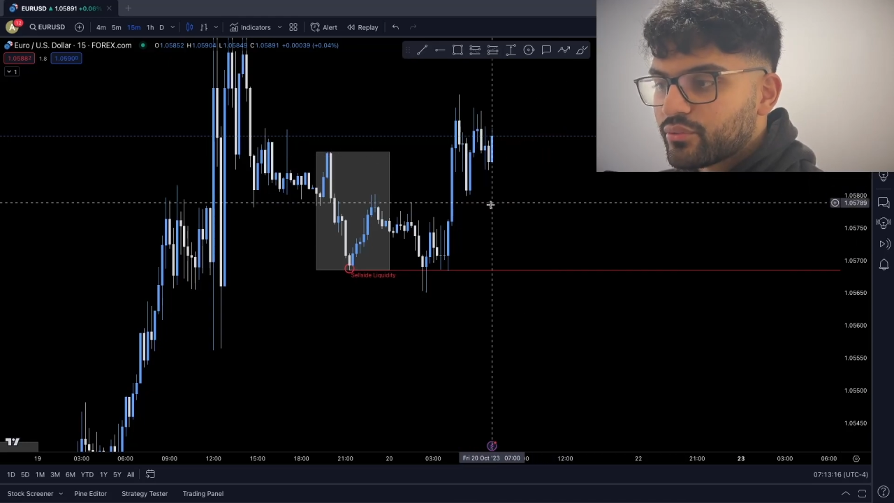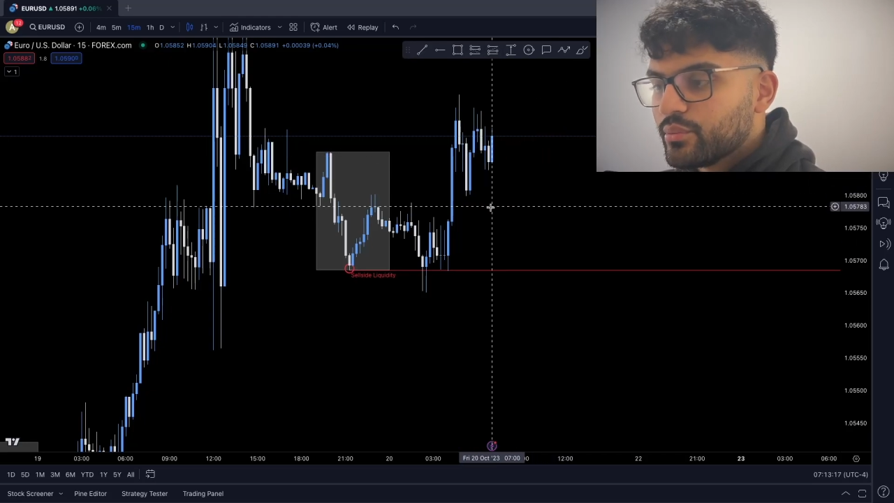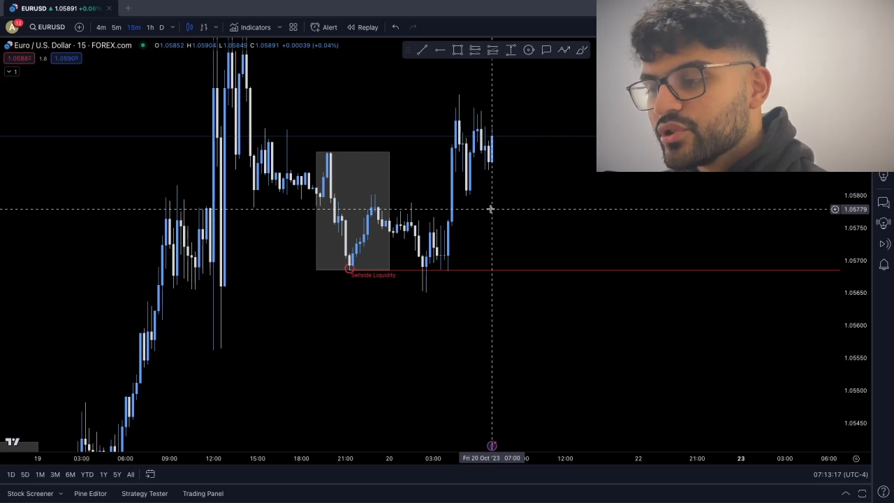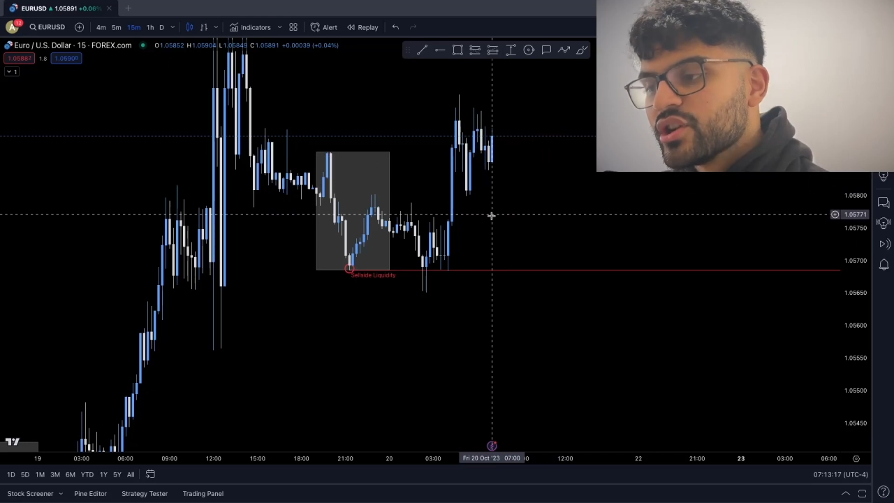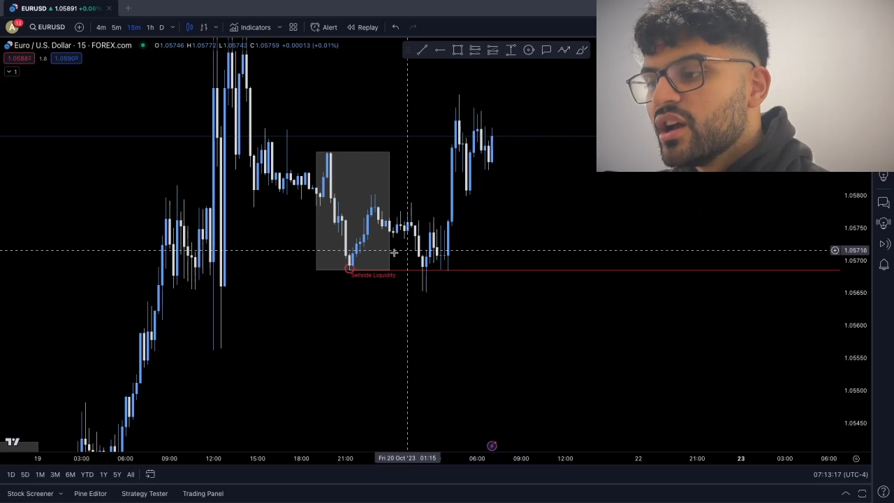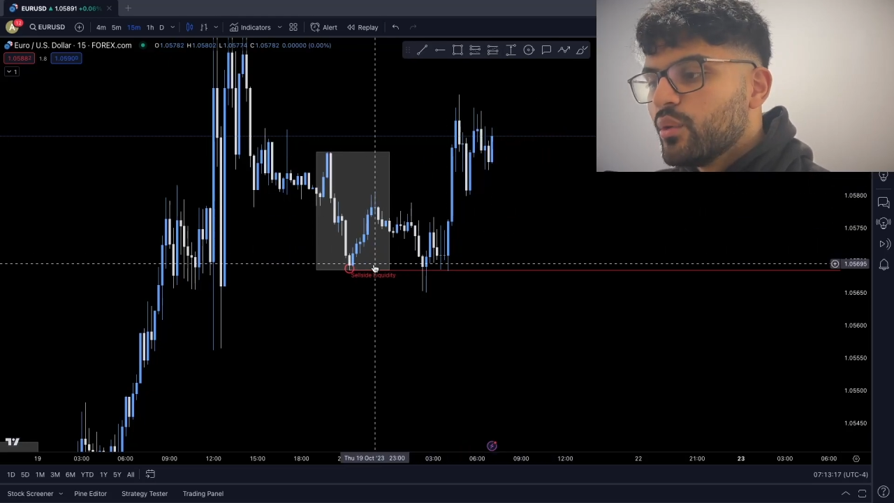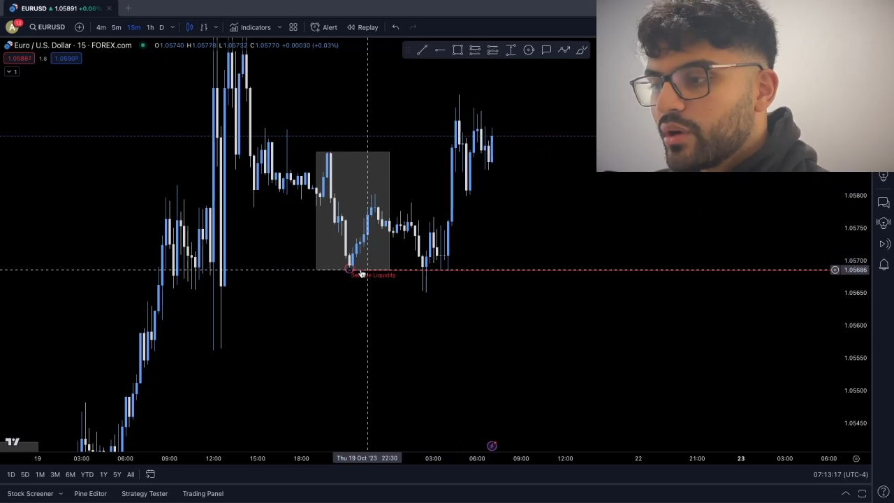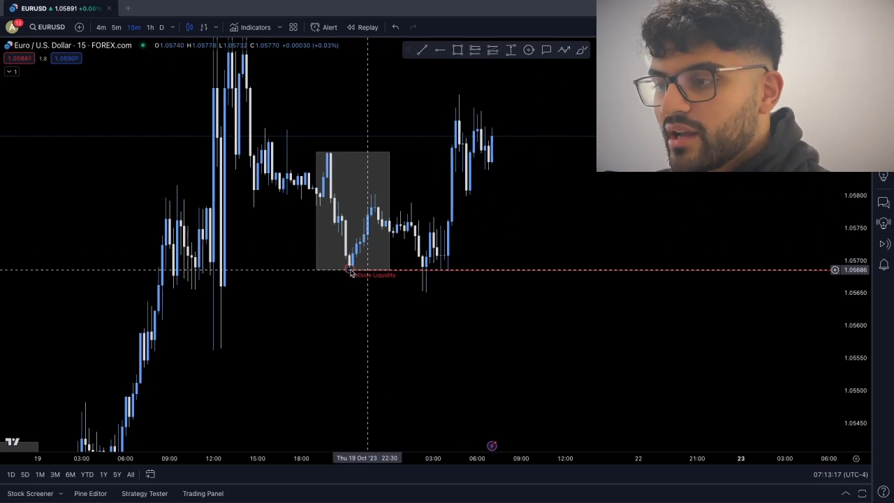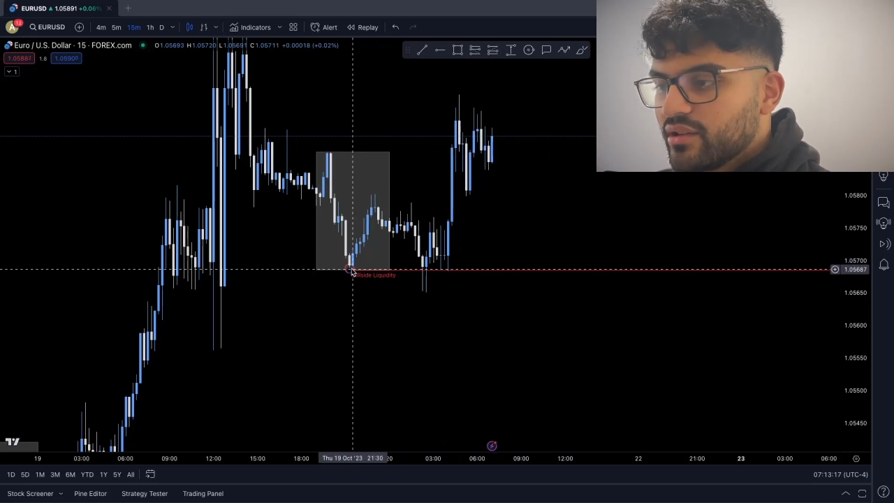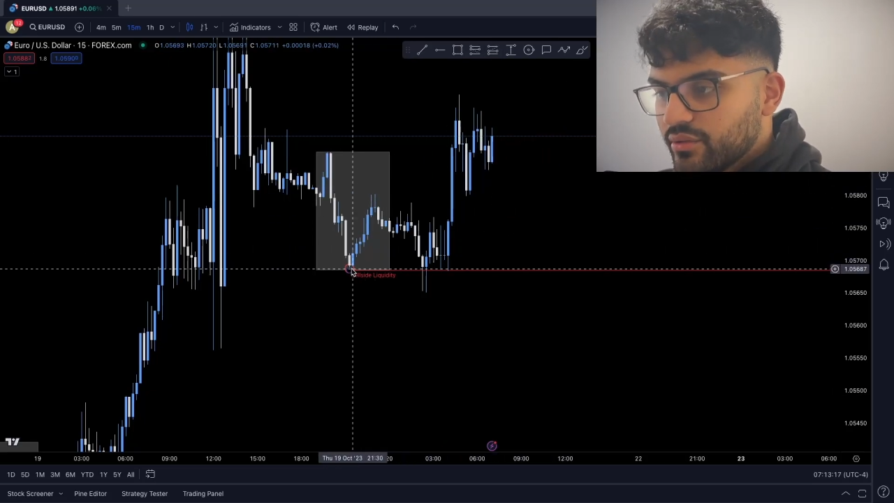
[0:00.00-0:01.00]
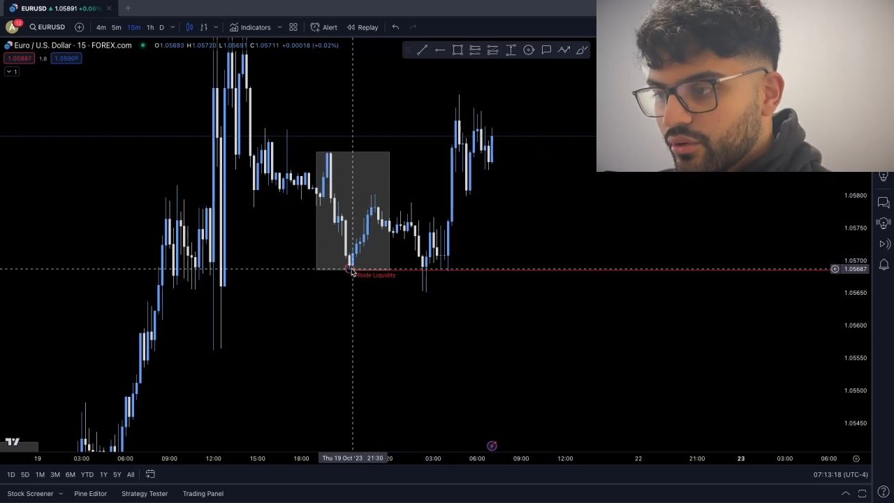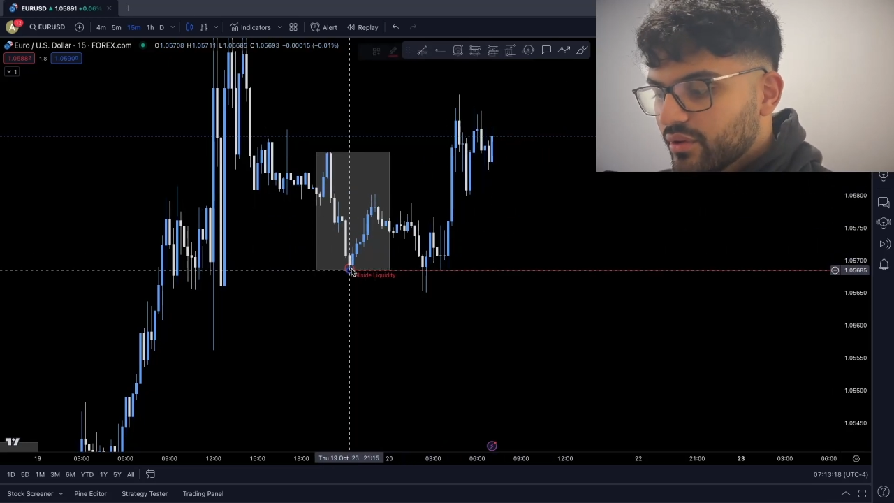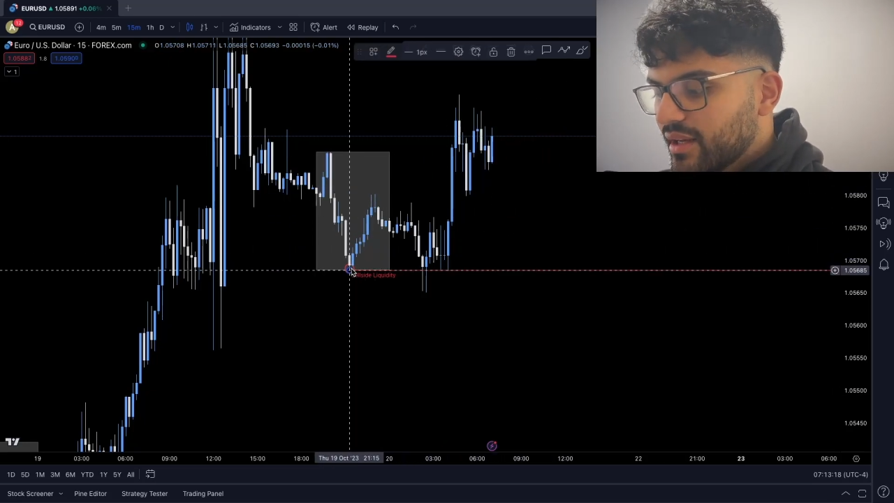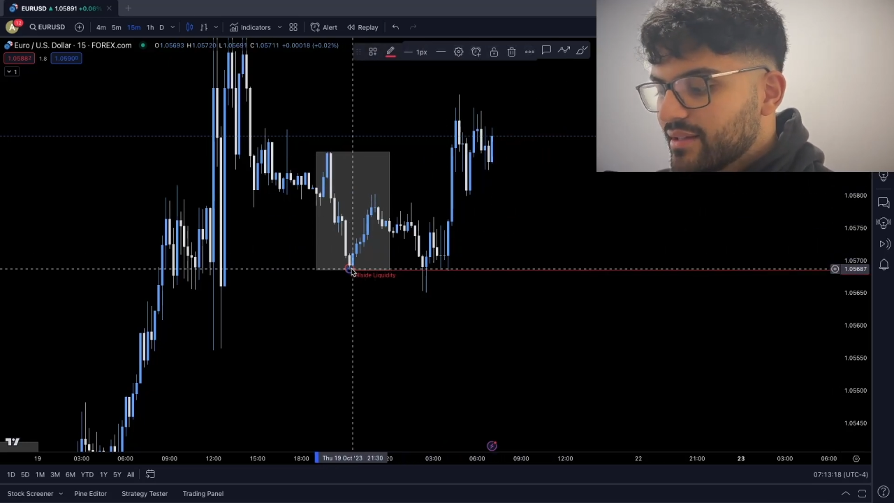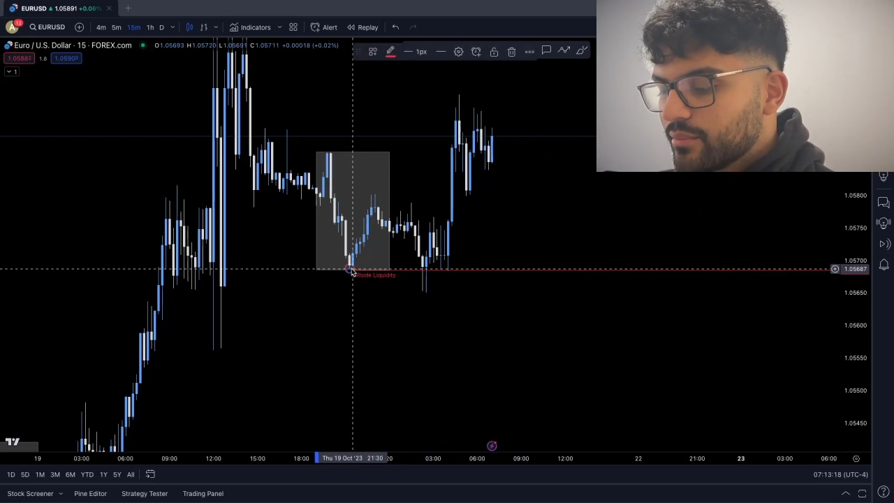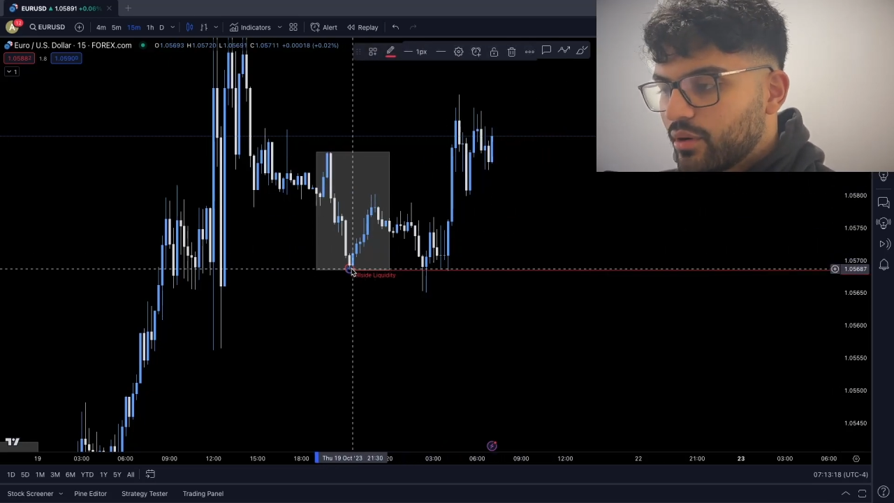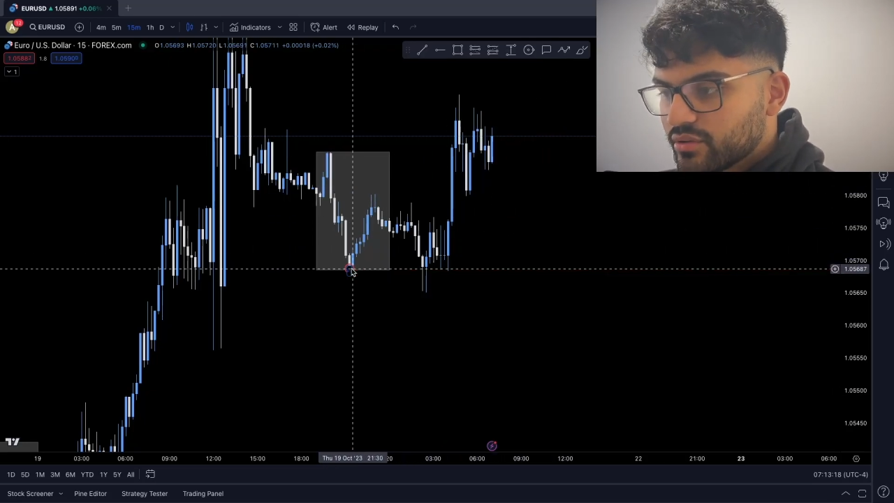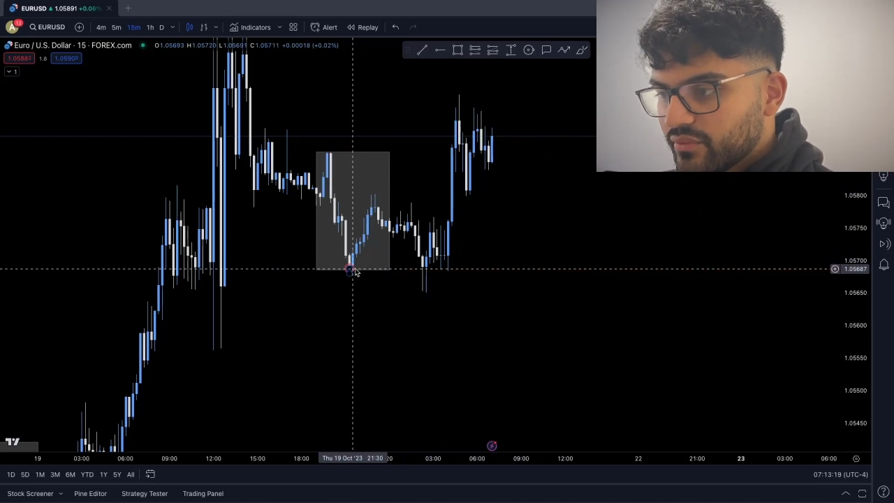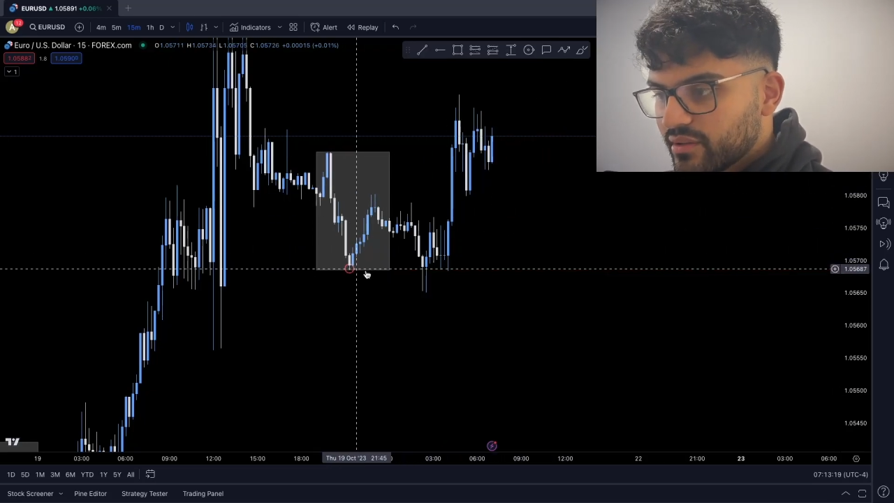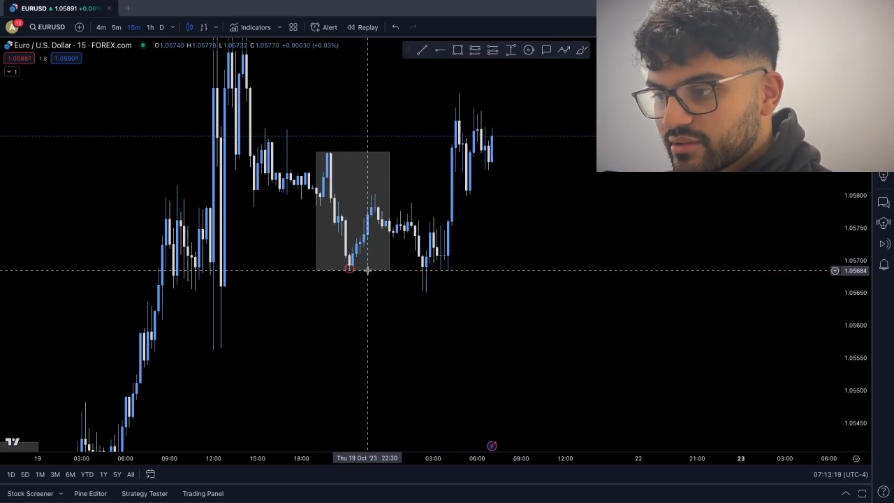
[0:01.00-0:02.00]
which we'll get into on the later part of
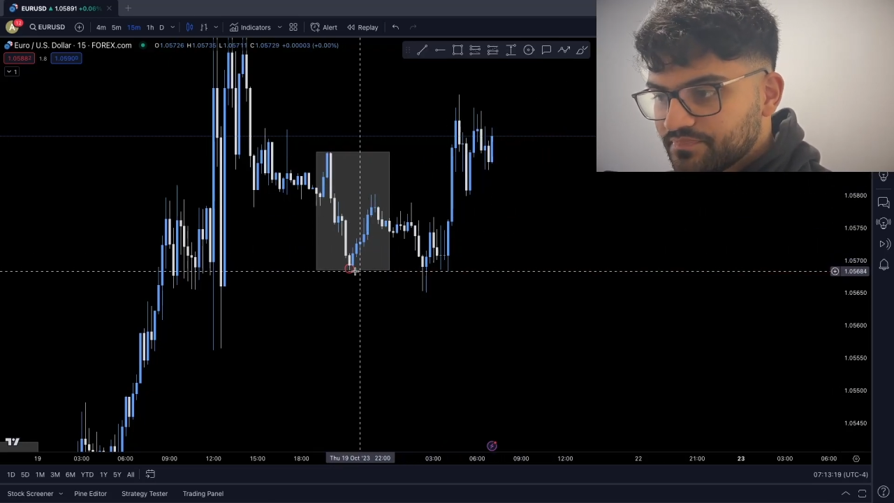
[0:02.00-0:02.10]
this